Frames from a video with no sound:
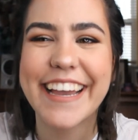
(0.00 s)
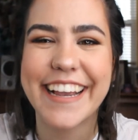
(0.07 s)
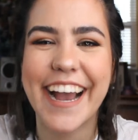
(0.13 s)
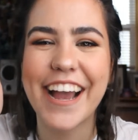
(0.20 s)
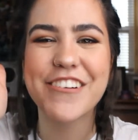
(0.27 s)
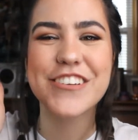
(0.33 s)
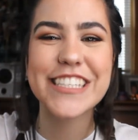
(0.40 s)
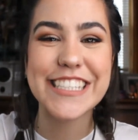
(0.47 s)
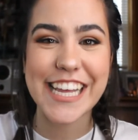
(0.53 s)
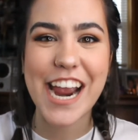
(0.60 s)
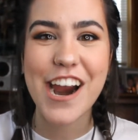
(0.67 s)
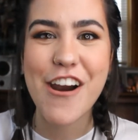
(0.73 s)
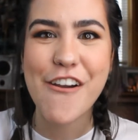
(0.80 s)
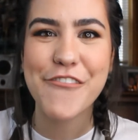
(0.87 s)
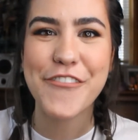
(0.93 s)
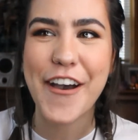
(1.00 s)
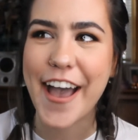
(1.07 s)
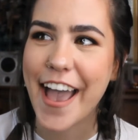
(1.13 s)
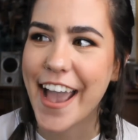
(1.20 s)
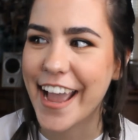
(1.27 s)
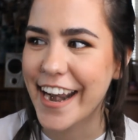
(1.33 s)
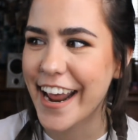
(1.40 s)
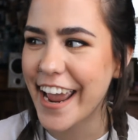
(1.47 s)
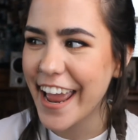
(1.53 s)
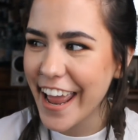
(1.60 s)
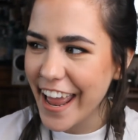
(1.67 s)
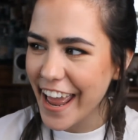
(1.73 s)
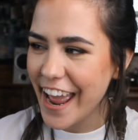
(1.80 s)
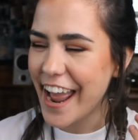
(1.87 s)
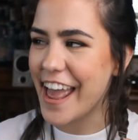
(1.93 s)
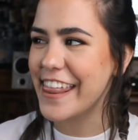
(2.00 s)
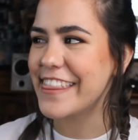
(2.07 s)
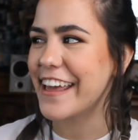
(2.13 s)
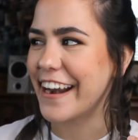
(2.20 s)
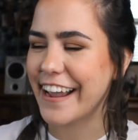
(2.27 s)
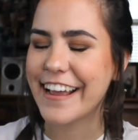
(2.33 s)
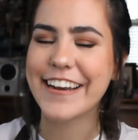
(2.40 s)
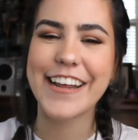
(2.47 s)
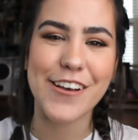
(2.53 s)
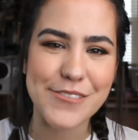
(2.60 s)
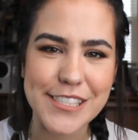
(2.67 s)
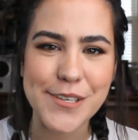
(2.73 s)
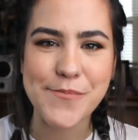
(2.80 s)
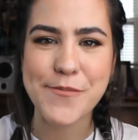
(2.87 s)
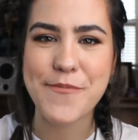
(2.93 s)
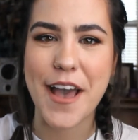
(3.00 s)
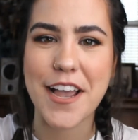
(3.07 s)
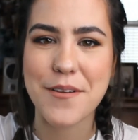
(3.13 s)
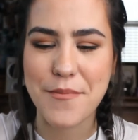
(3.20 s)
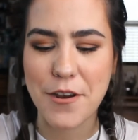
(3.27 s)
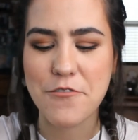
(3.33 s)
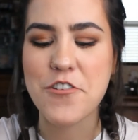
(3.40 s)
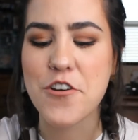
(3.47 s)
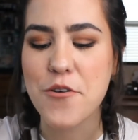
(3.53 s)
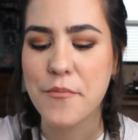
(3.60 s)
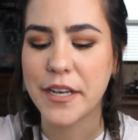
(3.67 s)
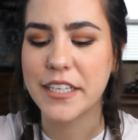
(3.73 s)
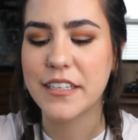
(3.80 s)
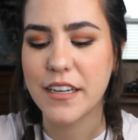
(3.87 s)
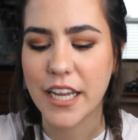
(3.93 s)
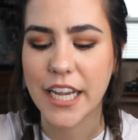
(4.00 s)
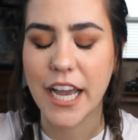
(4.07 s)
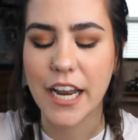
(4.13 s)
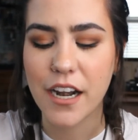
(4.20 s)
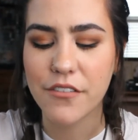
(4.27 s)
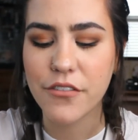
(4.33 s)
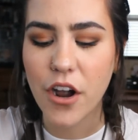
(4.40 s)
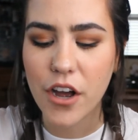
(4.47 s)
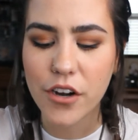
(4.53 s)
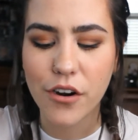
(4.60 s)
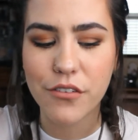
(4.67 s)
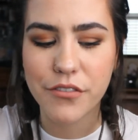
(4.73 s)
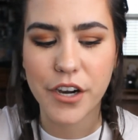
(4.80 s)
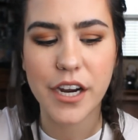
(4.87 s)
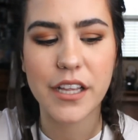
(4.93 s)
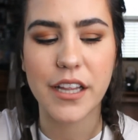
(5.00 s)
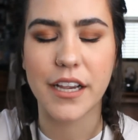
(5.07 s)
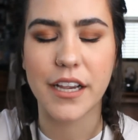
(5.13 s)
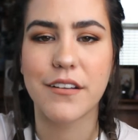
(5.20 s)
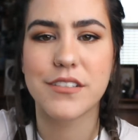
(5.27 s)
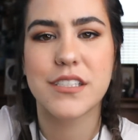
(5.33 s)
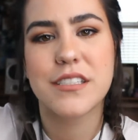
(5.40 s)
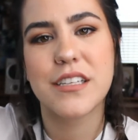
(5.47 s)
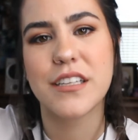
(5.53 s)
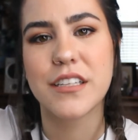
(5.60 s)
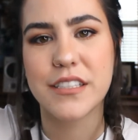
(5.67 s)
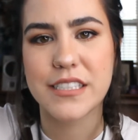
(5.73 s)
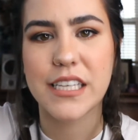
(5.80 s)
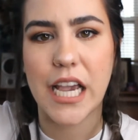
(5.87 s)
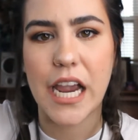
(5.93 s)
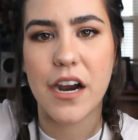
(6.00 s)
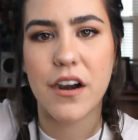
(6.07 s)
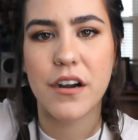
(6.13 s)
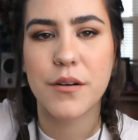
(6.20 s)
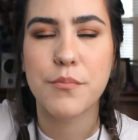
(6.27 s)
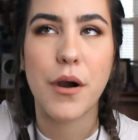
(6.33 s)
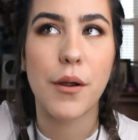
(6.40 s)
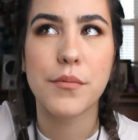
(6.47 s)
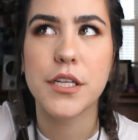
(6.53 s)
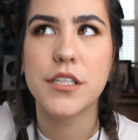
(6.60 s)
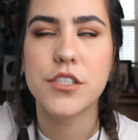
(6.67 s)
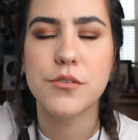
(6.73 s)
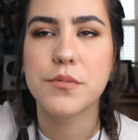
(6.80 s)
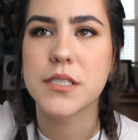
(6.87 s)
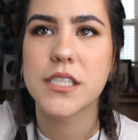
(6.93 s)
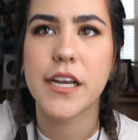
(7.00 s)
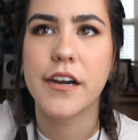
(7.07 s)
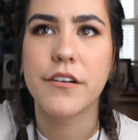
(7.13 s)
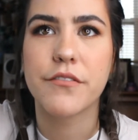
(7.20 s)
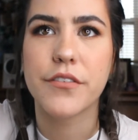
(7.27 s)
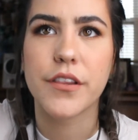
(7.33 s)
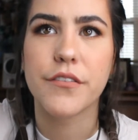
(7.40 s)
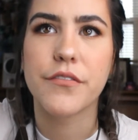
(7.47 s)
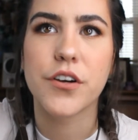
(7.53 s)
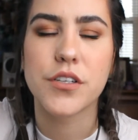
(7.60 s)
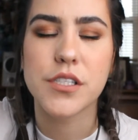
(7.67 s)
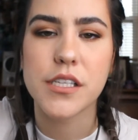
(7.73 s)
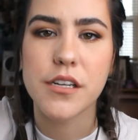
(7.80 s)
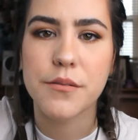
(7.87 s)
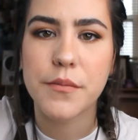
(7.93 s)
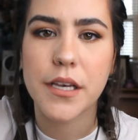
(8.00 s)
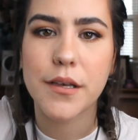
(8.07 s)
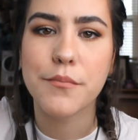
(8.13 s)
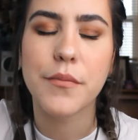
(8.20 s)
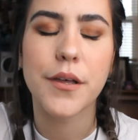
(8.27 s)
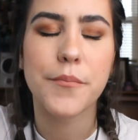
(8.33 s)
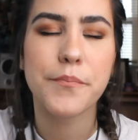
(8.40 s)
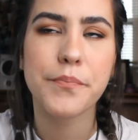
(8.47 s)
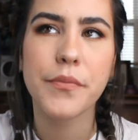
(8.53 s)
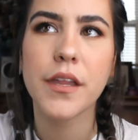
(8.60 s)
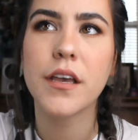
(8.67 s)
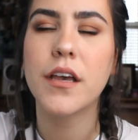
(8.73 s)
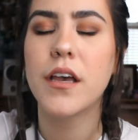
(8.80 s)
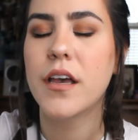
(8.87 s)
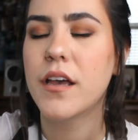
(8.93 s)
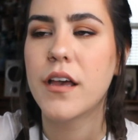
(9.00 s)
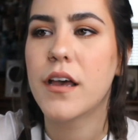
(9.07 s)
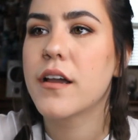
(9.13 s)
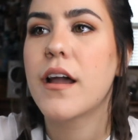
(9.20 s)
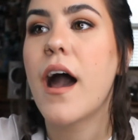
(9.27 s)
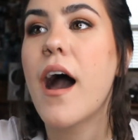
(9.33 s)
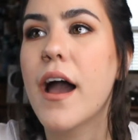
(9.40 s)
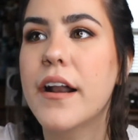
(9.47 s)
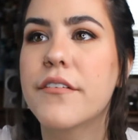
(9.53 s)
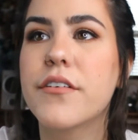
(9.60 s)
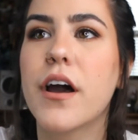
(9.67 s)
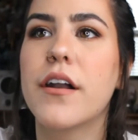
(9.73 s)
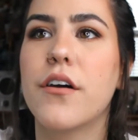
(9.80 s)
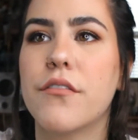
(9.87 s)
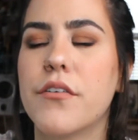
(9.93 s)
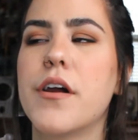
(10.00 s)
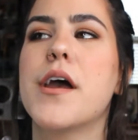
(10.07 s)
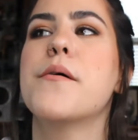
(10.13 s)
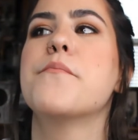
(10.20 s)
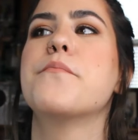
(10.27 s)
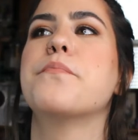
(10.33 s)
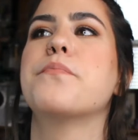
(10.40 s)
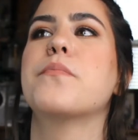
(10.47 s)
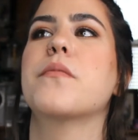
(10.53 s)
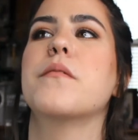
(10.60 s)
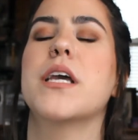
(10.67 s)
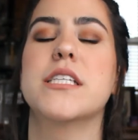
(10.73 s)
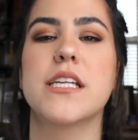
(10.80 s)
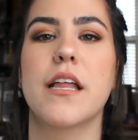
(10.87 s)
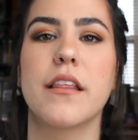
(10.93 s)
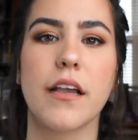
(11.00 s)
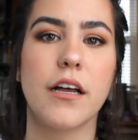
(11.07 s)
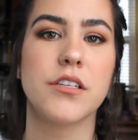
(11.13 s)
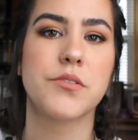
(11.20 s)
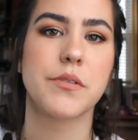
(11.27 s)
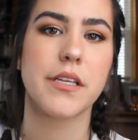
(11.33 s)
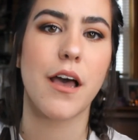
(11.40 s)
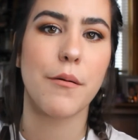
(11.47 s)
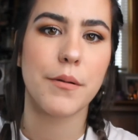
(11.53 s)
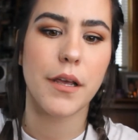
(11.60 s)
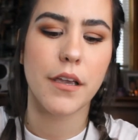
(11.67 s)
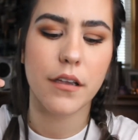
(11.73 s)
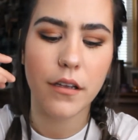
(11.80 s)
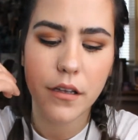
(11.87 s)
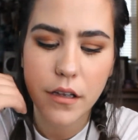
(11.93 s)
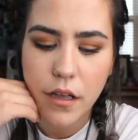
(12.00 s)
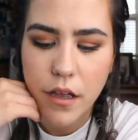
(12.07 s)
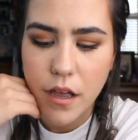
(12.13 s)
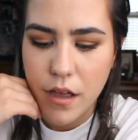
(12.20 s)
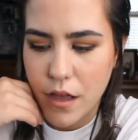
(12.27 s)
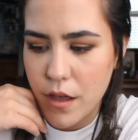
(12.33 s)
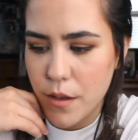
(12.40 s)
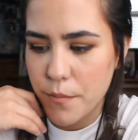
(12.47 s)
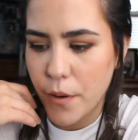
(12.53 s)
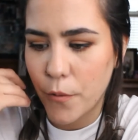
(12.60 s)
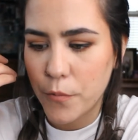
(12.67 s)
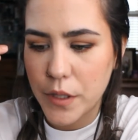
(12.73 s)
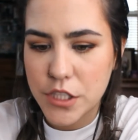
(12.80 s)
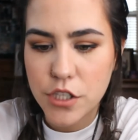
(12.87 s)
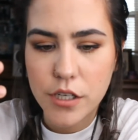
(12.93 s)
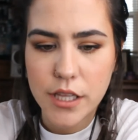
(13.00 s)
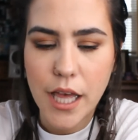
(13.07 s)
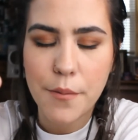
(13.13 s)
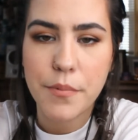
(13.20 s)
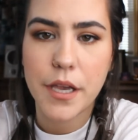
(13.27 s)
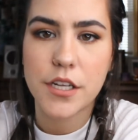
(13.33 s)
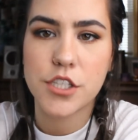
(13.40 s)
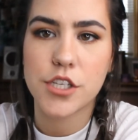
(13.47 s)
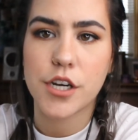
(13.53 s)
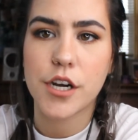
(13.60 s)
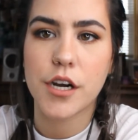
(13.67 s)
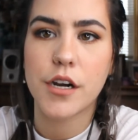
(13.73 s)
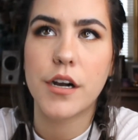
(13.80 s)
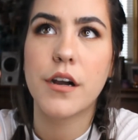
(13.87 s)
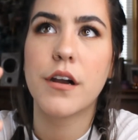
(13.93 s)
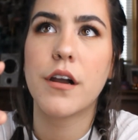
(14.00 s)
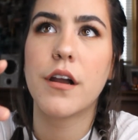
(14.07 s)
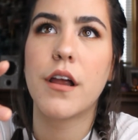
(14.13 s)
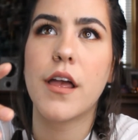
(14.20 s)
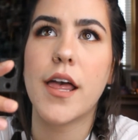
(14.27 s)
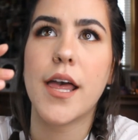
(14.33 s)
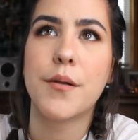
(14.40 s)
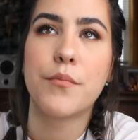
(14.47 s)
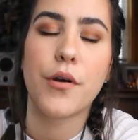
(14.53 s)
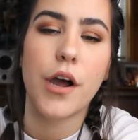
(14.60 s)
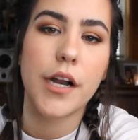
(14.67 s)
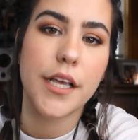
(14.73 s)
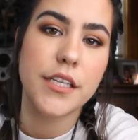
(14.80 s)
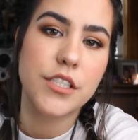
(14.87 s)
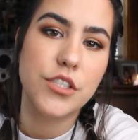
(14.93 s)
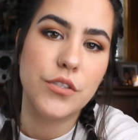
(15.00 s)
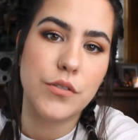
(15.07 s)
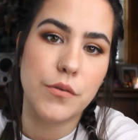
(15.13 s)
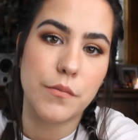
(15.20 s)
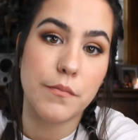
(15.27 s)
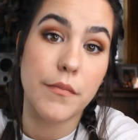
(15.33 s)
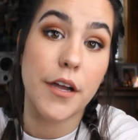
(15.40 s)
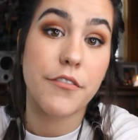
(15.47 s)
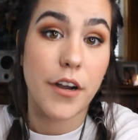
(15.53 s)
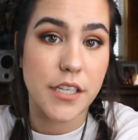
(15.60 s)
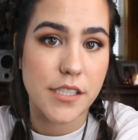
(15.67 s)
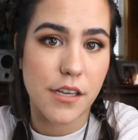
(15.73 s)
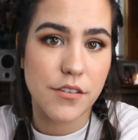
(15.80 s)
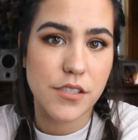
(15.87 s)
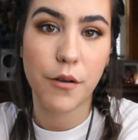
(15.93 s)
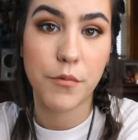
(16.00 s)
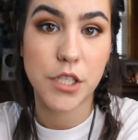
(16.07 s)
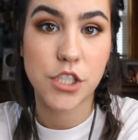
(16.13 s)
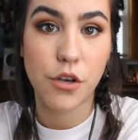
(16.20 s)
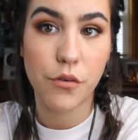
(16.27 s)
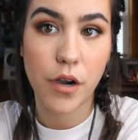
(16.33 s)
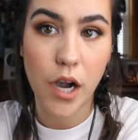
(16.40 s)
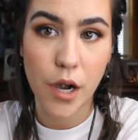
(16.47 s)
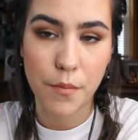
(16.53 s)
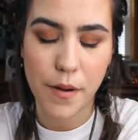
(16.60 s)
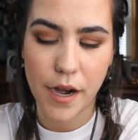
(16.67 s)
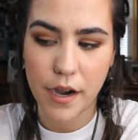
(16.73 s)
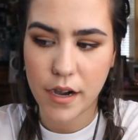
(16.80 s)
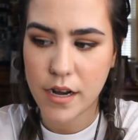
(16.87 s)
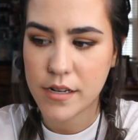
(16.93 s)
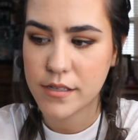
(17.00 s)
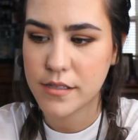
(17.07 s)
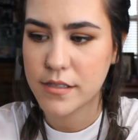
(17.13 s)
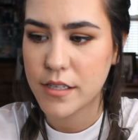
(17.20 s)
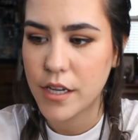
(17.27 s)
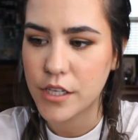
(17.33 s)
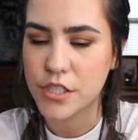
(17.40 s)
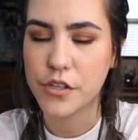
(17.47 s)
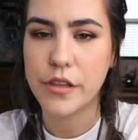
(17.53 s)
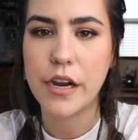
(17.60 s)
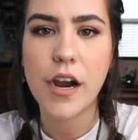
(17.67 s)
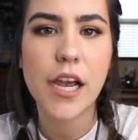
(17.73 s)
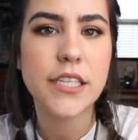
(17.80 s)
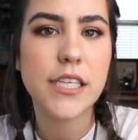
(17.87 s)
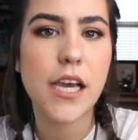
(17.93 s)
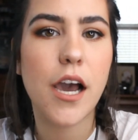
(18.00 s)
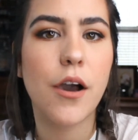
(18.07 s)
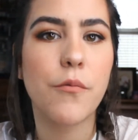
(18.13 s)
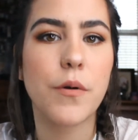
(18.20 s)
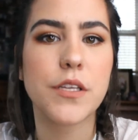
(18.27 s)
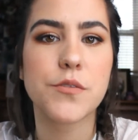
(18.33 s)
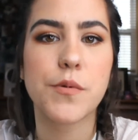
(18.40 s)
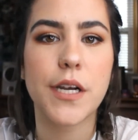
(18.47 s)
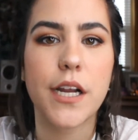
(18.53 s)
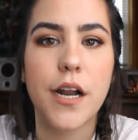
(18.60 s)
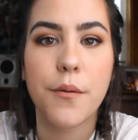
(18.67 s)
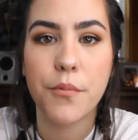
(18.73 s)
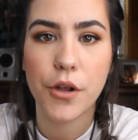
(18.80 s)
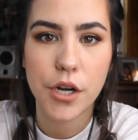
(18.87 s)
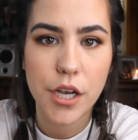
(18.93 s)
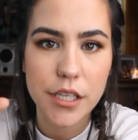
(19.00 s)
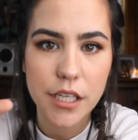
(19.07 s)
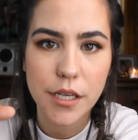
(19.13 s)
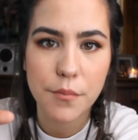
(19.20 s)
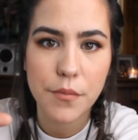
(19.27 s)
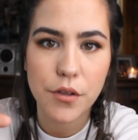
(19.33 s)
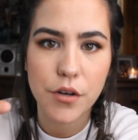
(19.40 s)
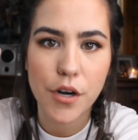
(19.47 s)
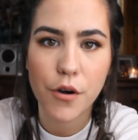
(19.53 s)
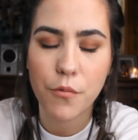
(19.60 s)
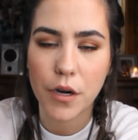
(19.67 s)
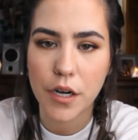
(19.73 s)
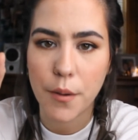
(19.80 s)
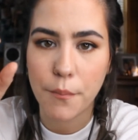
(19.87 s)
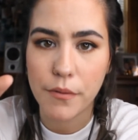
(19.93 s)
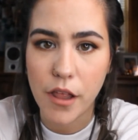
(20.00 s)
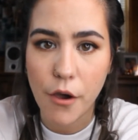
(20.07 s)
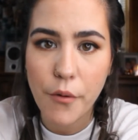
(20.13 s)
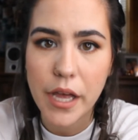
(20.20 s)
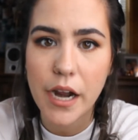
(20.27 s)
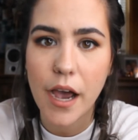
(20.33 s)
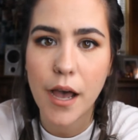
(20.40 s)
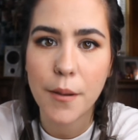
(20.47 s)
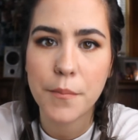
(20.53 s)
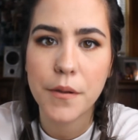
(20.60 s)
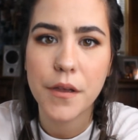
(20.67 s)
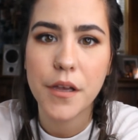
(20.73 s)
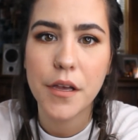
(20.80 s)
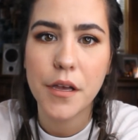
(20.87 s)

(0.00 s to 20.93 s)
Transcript: like, I was terrified. And then I ended up sleeping back in my room and I kind of got over it. was still scared, probably super scared for the first little bit, but kind of got over it because nothing else was happening. But we took that picture and brought it to my friend's house and we showed her parents. So their idea was we're gonna put it on the computer, we're gonna blow it up